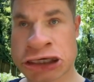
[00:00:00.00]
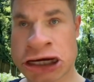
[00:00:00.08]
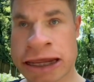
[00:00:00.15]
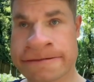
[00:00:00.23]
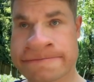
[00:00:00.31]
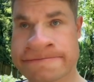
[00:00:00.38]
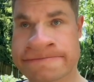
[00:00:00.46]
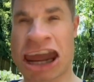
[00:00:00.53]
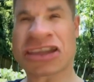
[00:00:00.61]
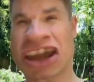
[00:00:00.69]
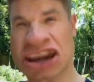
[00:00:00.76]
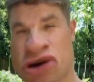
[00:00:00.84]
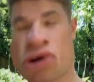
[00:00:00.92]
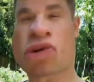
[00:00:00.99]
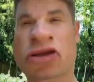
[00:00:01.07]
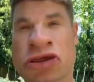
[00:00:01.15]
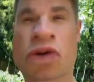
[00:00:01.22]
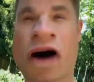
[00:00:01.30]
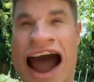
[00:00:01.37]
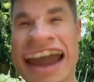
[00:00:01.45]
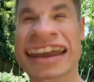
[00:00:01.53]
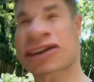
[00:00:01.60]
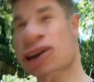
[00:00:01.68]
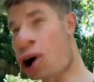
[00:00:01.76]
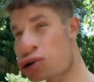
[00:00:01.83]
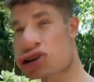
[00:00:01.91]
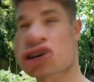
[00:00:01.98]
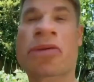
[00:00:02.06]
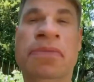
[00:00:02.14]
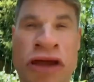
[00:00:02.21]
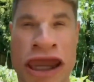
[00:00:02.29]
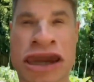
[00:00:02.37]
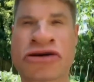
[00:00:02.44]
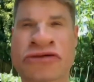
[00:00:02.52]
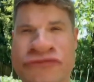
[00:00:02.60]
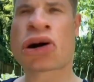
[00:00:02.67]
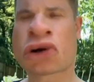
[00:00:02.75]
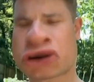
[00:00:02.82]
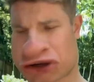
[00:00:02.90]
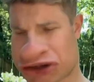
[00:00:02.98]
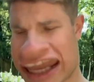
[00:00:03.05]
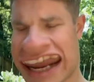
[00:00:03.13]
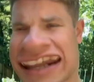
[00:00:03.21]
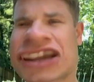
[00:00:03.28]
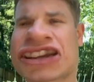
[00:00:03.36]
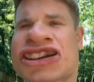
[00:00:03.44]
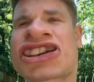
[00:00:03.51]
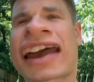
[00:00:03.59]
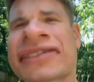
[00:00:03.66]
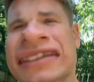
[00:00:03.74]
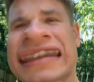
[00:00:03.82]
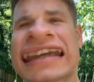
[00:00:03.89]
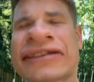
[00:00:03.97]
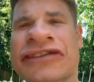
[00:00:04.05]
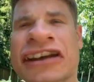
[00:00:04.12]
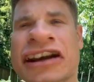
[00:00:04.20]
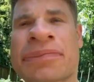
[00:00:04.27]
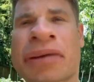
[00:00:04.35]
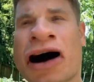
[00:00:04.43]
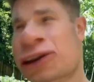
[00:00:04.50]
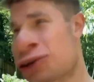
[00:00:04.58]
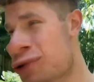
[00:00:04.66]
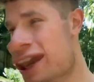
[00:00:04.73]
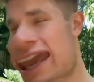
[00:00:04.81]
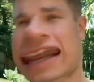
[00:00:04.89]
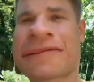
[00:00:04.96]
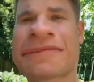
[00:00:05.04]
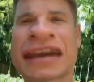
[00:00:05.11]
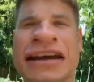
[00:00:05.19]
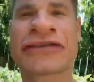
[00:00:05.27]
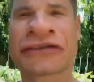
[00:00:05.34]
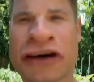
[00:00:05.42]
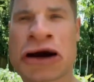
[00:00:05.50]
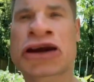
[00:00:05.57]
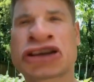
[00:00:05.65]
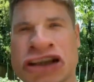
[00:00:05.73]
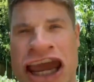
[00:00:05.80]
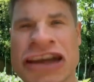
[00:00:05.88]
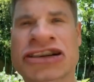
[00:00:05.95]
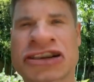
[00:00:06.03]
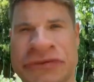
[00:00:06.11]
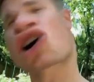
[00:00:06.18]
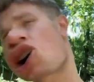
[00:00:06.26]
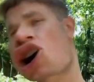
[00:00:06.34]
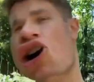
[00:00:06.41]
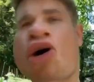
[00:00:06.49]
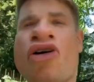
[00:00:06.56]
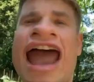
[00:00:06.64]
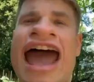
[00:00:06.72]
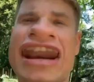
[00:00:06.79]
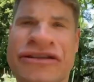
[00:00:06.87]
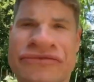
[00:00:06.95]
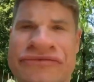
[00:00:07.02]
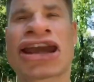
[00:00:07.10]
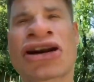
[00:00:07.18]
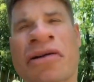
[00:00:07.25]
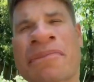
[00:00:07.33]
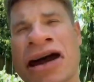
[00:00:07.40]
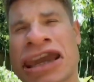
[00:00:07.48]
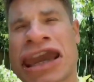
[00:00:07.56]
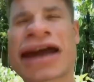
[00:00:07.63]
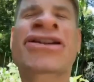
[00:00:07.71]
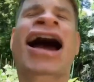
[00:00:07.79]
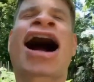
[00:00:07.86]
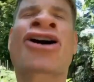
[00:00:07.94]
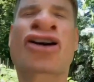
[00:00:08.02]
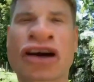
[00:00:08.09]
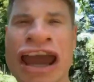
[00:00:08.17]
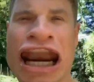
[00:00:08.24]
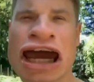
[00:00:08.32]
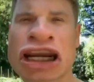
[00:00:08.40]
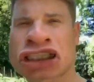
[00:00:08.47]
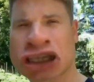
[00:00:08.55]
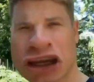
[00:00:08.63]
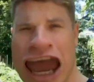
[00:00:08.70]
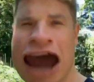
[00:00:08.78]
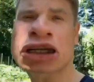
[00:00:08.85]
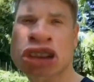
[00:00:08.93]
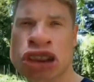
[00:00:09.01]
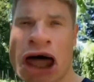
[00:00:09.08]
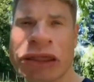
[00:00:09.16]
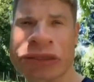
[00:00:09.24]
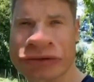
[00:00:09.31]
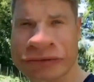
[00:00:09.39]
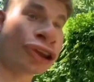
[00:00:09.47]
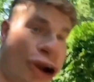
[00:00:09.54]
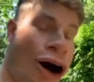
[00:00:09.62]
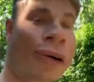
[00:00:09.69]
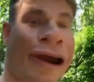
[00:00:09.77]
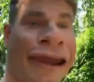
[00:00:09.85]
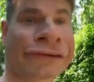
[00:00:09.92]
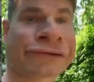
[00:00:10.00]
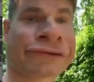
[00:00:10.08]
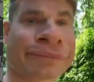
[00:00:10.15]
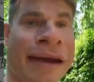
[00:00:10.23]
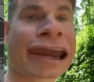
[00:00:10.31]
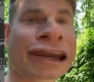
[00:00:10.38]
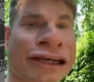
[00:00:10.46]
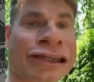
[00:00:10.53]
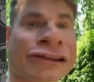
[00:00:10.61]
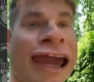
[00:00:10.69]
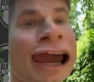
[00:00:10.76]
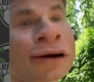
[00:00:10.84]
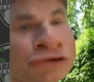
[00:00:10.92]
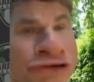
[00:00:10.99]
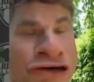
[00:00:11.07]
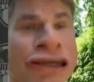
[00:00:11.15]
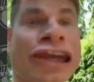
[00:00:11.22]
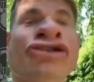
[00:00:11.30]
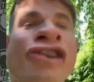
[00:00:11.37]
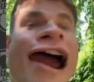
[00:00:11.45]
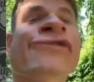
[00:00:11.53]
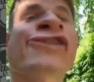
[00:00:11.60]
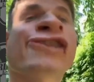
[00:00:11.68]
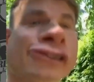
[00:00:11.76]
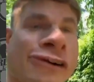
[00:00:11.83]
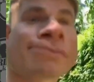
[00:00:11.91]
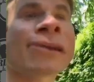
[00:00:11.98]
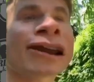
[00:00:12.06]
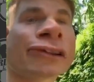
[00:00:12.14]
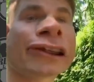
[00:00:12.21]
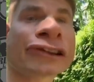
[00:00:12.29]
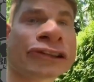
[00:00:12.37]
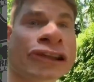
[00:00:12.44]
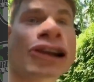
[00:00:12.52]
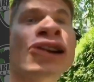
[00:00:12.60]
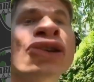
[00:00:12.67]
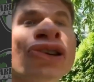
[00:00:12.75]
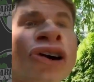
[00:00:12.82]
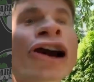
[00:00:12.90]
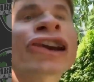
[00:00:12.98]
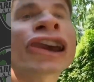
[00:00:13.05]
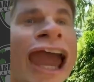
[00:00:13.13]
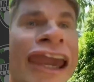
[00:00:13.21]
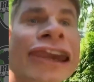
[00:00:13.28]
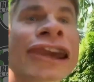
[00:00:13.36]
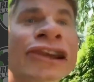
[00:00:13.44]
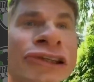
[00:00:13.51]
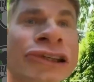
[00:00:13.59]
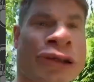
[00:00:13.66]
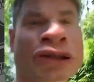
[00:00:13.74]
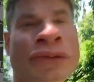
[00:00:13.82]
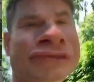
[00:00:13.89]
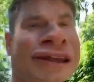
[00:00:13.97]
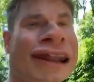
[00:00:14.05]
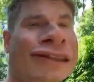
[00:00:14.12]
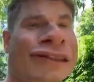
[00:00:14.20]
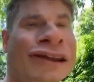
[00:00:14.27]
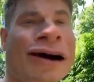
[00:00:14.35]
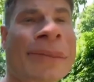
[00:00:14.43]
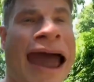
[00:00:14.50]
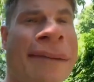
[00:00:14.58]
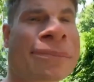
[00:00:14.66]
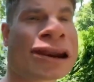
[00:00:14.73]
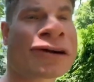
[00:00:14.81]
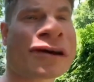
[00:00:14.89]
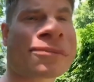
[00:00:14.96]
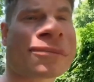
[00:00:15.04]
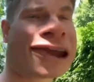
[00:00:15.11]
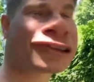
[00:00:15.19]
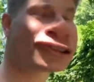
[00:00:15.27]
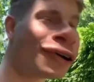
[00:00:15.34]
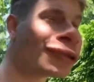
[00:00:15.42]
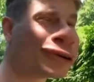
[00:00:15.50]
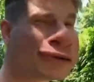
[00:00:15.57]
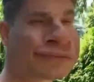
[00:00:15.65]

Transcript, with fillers: shit? And then you wonder why coach don't play you? We're standing 17 feet apart. You can't hit me in the fucking chest? Go get it. You know what, better yet, I'll go get it. I'll show you how it's done. You know, Wayne, back in the day, I was going to get drafted to the big leagues, to the New York Yankees. Something ended up happening with my shoulder.